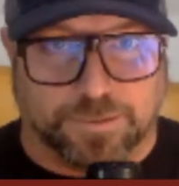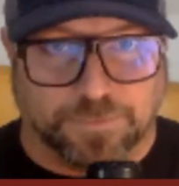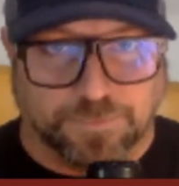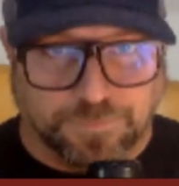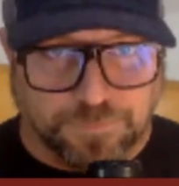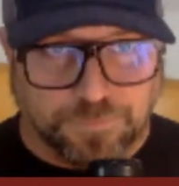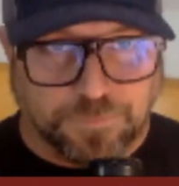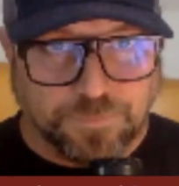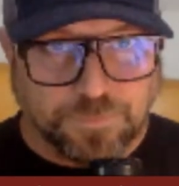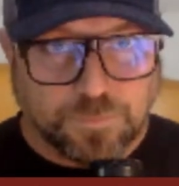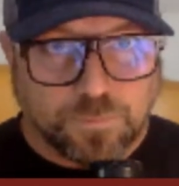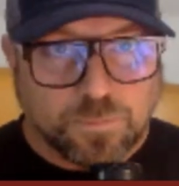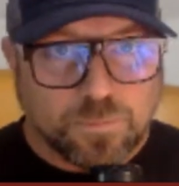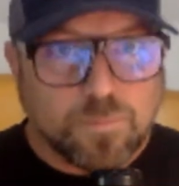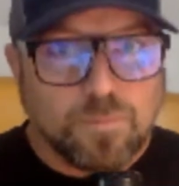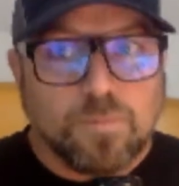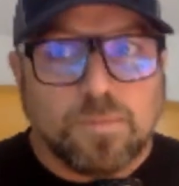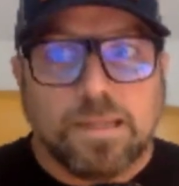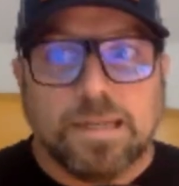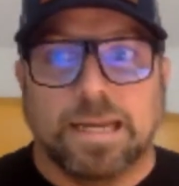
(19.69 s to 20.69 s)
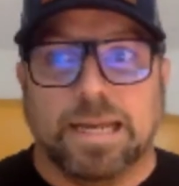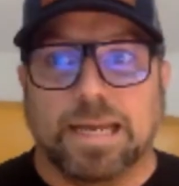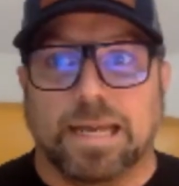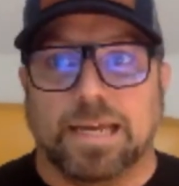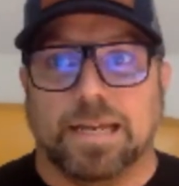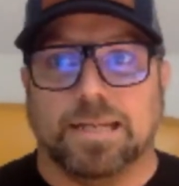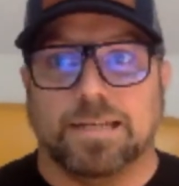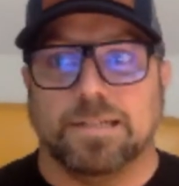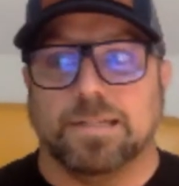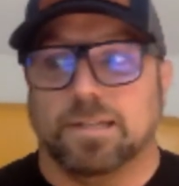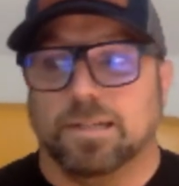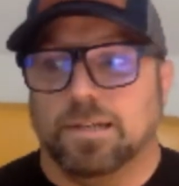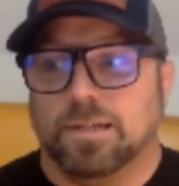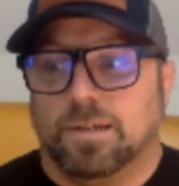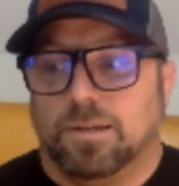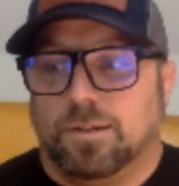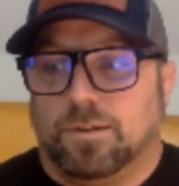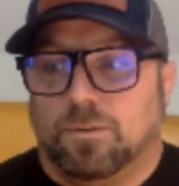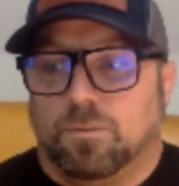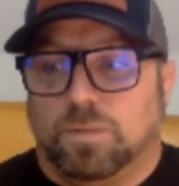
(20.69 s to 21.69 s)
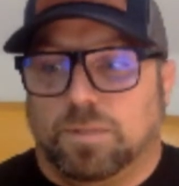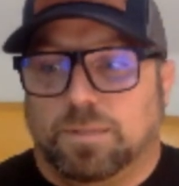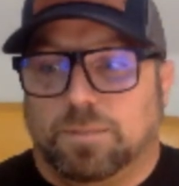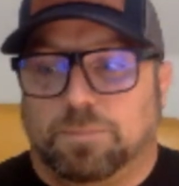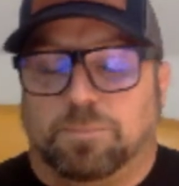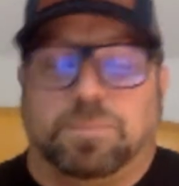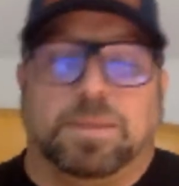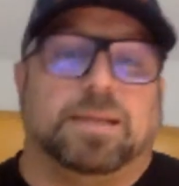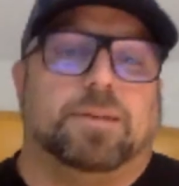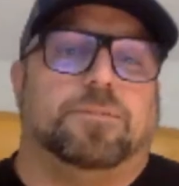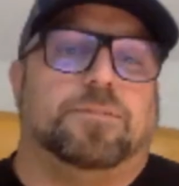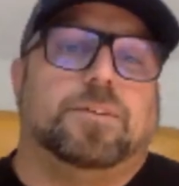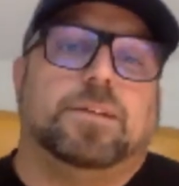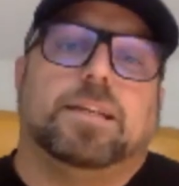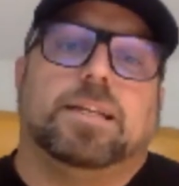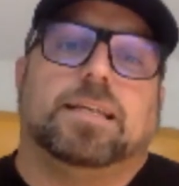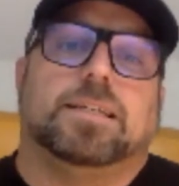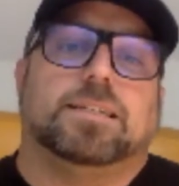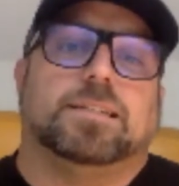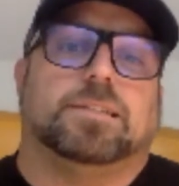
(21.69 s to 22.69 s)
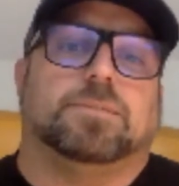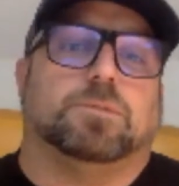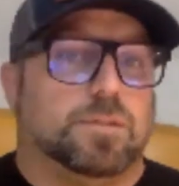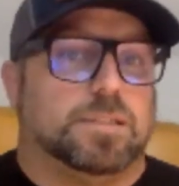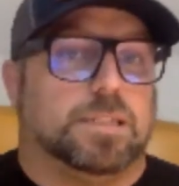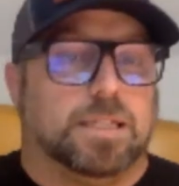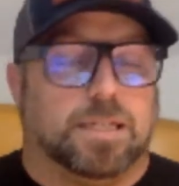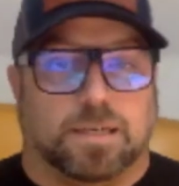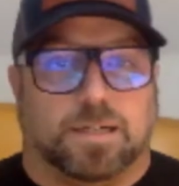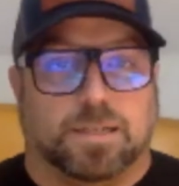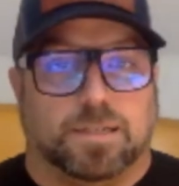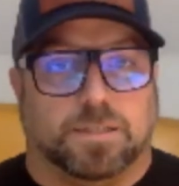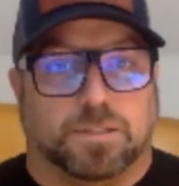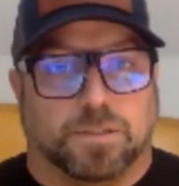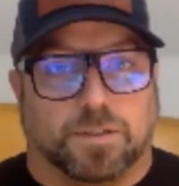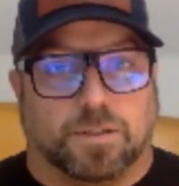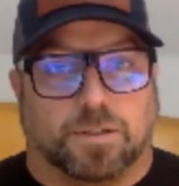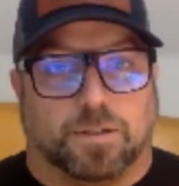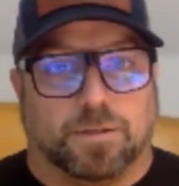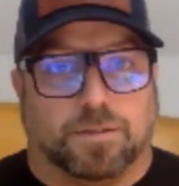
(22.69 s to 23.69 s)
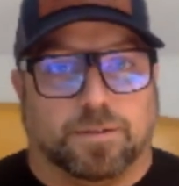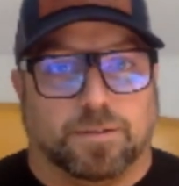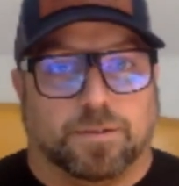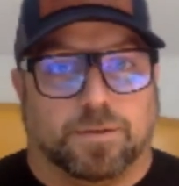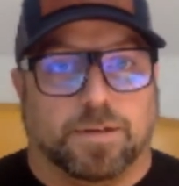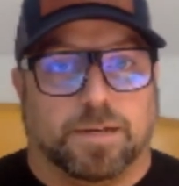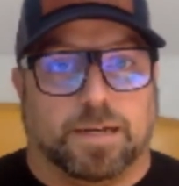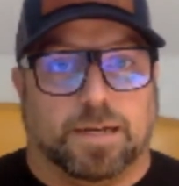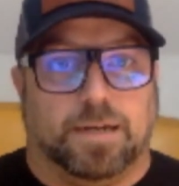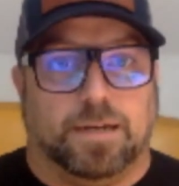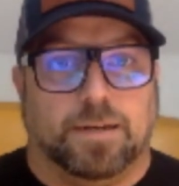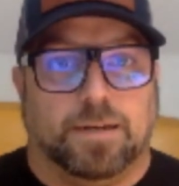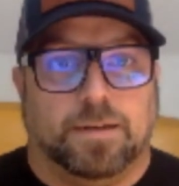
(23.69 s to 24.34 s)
and what the benefit is, what the pros and cons are. Okay.